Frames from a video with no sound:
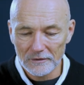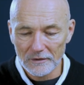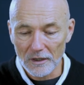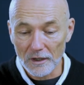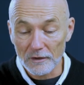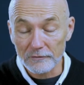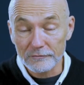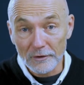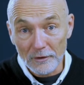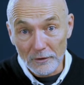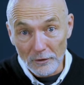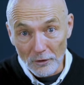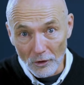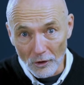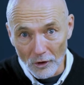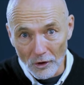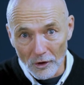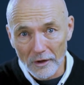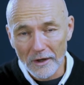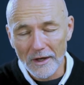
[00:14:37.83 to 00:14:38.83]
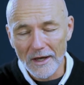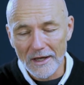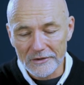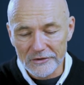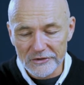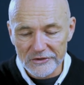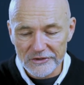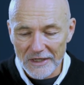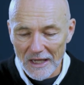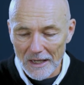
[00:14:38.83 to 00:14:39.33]
of the law and
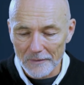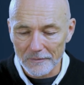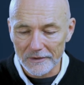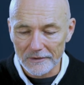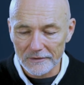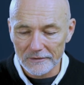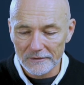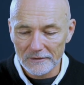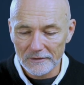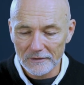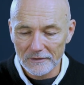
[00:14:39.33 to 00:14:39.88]
Sabbath